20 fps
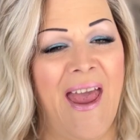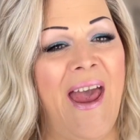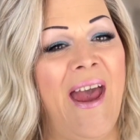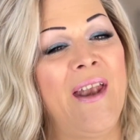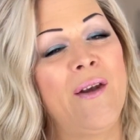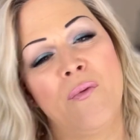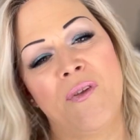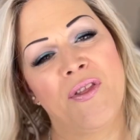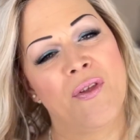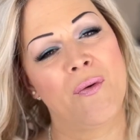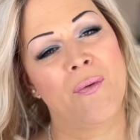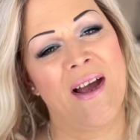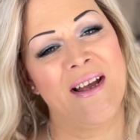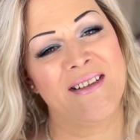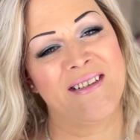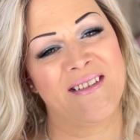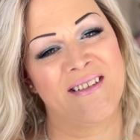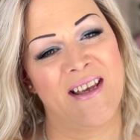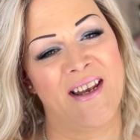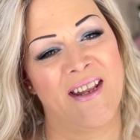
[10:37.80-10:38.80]
and with the
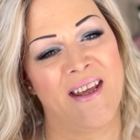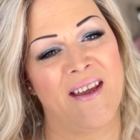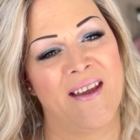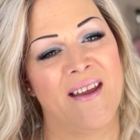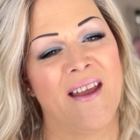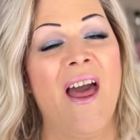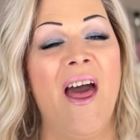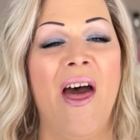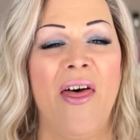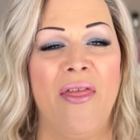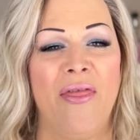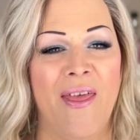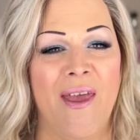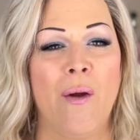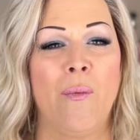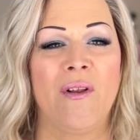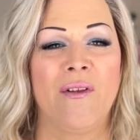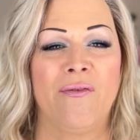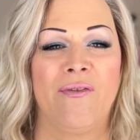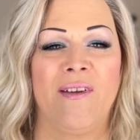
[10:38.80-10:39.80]
right setting, they
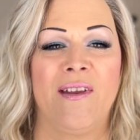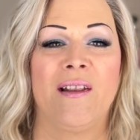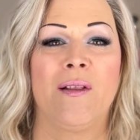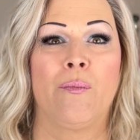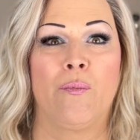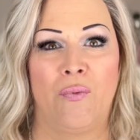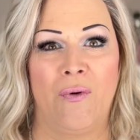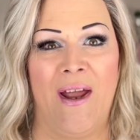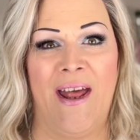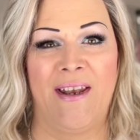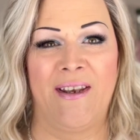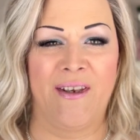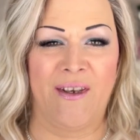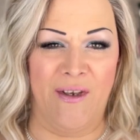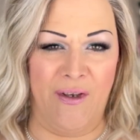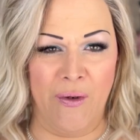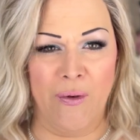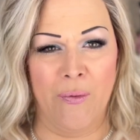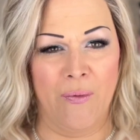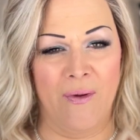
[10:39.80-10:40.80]
will feel brand
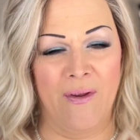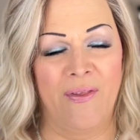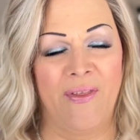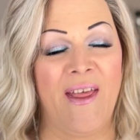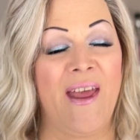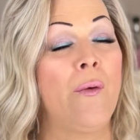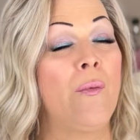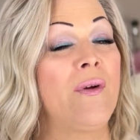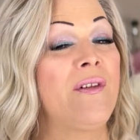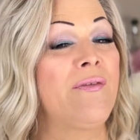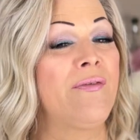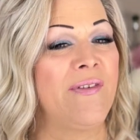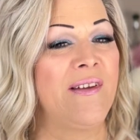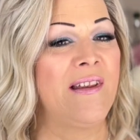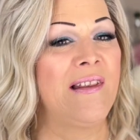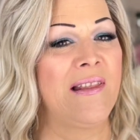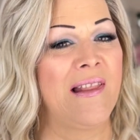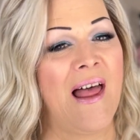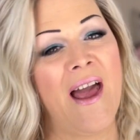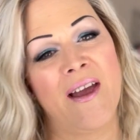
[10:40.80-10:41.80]
new. They will
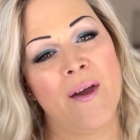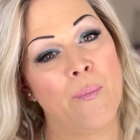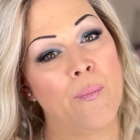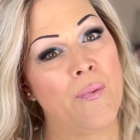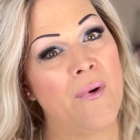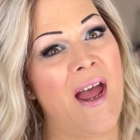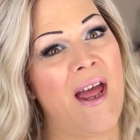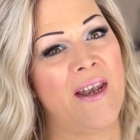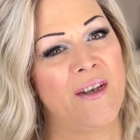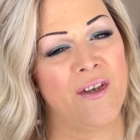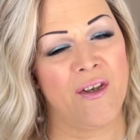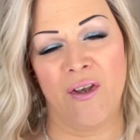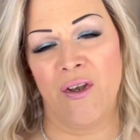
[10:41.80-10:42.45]
feel like brand